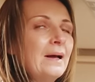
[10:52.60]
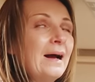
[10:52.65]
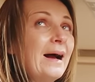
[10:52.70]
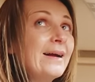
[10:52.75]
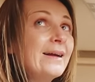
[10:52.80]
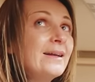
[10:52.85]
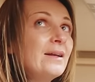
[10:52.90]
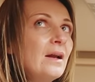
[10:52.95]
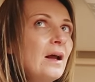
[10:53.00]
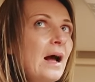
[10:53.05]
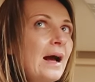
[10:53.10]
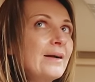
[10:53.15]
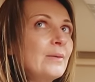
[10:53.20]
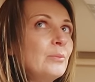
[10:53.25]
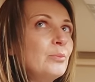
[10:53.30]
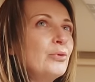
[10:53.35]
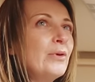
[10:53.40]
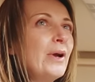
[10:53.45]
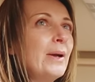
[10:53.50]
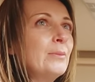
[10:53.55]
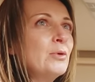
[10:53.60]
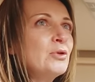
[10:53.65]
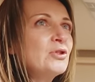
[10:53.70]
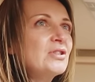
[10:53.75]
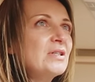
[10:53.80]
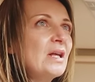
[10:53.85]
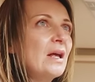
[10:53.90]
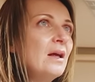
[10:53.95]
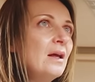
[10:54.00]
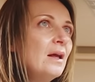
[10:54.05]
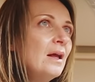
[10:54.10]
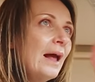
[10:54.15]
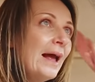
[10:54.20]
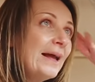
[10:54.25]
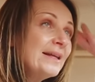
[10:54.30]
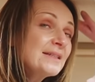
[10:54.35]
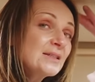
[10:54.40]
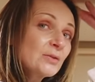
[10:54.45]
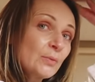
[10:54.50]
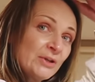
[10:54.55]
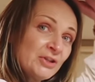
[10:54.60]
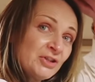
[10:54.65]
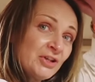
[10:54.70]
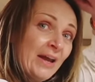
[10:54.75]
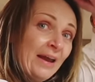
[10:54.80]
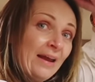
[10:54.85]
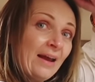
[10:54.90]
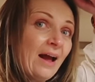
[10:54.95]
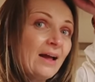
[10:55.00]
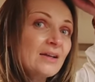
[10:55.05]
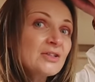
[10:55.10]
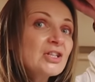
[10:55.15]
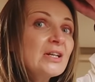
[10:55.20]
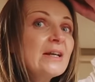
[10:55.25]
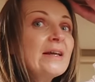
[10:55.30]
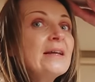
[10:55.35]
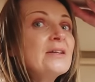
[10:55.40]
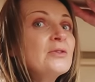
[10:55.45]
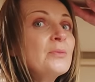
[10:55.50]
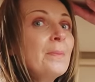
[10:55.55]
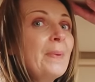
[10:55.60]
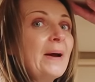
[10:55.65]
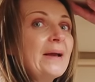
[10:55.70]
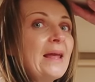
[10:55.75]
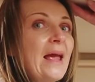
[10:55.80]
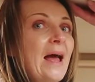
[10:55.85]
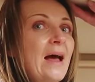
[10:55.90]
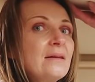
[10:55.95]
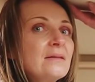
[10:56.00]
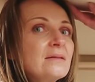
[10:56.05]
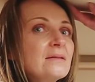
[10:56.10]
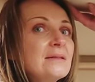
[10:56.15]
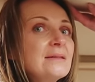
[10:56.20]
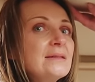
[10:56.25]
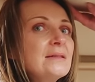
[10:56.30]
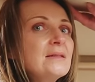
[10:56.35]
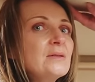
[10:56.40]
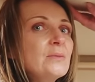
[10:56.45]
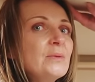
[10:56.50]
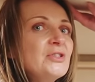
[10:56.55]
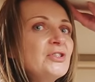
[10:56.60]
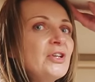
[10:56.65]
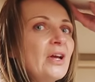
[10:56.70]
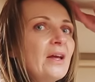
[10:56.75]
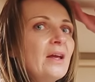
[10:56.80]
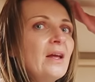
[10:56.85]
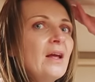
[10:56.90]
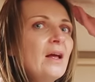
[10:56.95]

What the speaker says: I can pretty much, it's squishy actually. Don't bang your head because it's squishy.